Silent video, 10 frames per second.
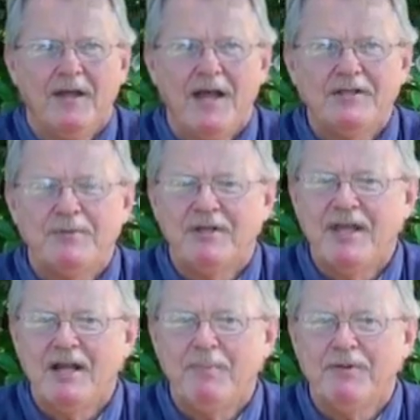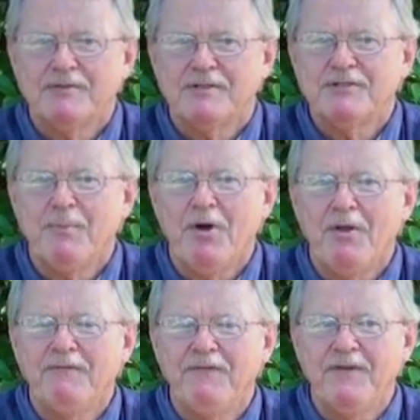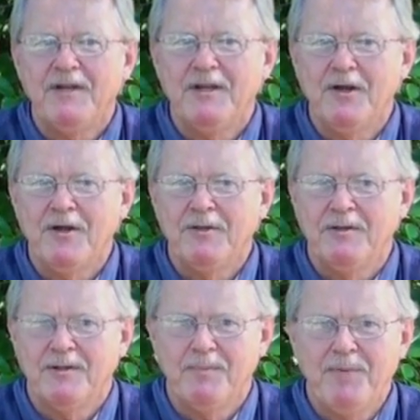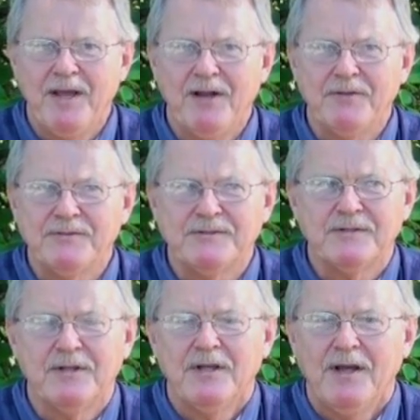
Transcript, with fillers: And that's when the caterpillars are small and feeding on the petals